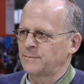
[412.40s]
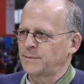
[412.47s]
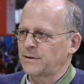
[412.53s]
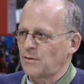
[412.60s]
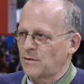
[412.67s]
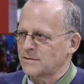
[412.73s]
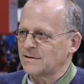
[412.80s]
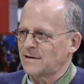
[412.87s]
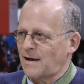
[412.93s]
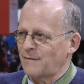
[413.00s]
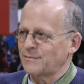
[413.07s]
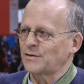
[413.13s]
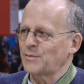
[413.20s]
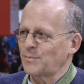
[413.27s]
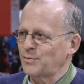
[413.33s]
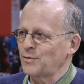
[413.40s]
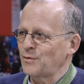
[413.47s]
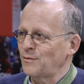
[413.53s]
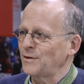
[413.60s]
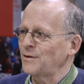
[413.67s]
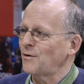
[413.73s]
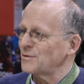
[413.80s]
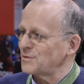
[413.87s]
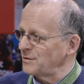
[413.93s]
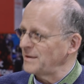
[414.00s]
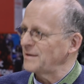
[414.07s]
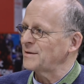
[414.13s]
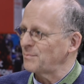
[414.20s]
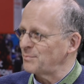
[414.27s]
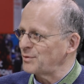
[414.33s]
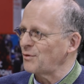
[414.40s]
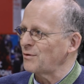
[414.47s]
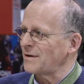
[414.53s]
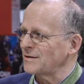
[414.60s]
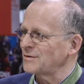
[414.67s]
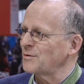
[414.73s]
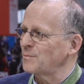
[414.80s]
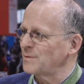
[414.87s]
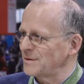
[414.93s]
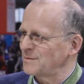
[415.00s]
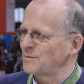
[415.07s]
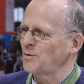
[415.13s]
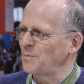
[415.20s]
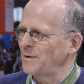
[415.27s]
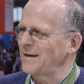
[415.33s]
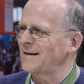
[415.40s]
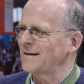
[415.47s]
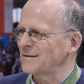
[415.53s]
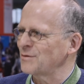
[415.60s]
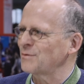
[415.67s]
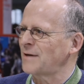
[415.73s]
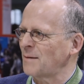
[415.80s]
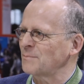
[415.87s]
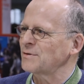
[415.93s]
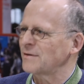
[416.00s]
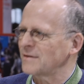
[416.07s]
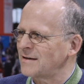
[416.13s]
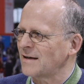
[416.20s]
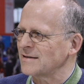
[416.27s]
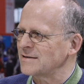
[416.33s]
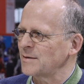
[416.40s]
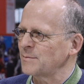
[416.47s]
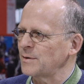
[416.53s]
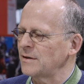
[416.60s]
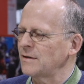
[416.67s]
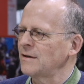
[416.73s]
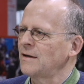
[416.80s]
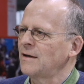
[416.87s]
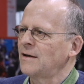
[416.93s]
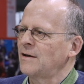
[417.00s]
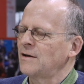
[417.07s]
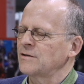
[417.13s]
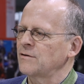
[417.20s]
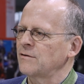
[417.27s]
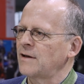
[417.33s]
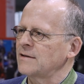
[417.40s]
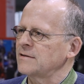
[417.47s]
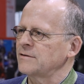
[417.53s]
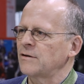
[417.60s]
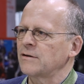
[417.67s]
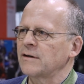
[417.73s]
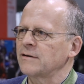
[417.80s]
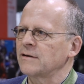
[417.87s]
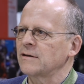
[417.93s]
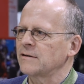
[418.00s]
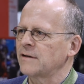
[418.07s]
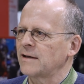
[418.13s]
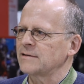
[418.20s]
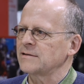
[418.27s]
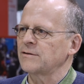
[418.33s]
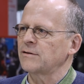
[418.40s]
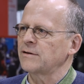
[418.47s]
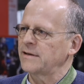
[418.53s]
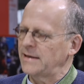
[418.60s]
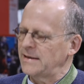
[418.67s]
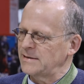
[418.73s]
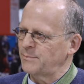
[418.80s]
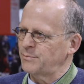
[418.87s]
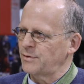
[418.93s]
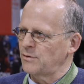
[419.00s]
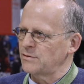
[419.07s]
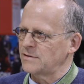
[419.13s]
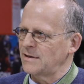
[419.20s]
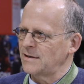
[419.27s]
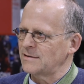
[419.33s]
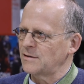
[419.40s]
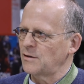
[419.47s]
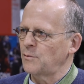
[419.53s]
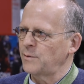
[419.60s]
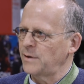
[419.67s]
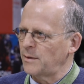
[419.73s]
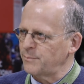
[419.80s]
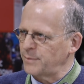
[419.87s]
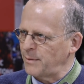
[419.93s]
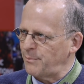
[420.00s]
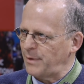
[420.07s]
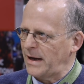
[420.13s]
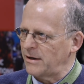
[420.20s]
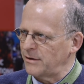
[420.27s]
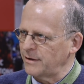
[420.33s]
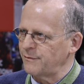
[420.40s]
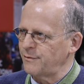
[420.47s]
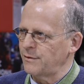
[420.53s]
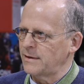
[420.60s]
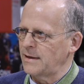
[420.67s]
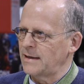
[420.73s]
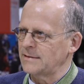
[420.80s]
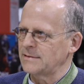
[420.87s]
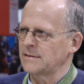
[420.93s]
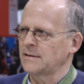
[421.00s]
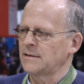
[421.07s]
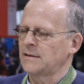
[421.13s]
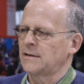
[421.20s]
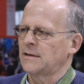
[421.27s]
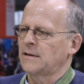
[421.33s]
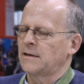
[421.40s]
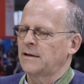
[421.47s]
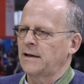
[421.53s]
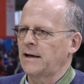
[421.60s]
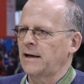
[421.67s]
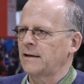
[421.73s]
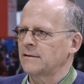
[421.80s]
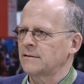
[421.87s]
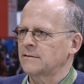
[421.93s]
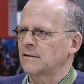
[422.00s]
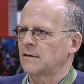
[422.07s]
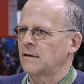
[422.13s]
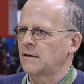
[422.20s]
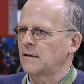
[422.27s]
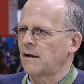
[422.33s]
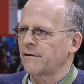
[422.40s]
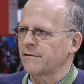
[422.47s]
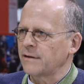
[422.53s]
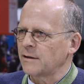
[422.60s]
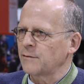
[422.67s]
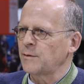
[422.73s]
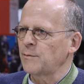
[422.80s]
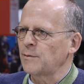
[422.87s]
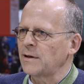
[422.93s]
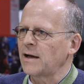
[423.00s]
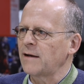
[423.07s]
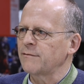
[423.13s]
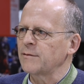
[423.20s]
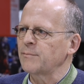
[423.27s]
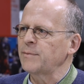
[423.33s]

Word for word: because after approval you also need the product to come to the customer. Yeah. So that's not an easy process. So we are preparing for that, and I think we will have the